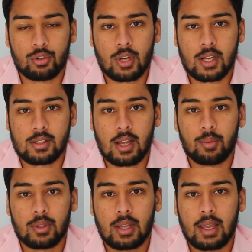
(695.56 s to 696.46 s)
Contrast
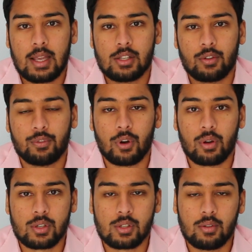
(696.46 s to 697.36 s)
that with the case of
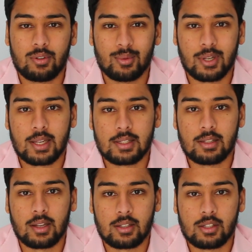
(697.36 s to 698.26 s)
Forrester from
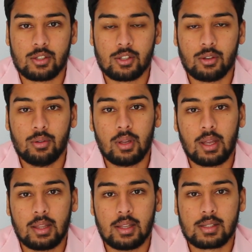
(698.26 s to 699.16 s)
1992.